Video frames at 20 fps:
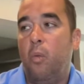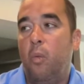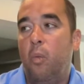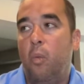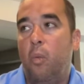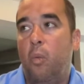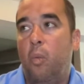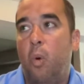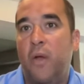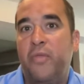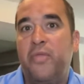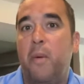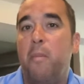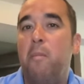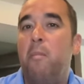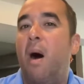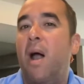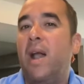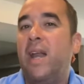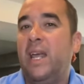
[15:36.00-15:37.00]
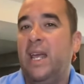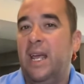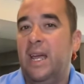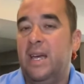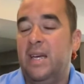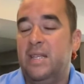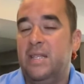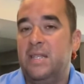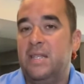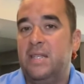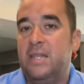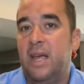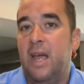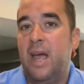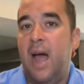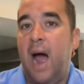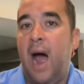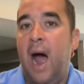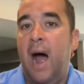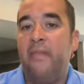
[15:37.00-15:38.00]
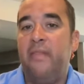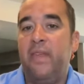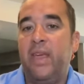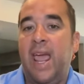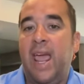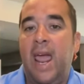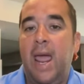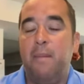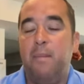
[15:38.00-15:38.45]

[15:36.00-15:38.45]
what the money is on the game.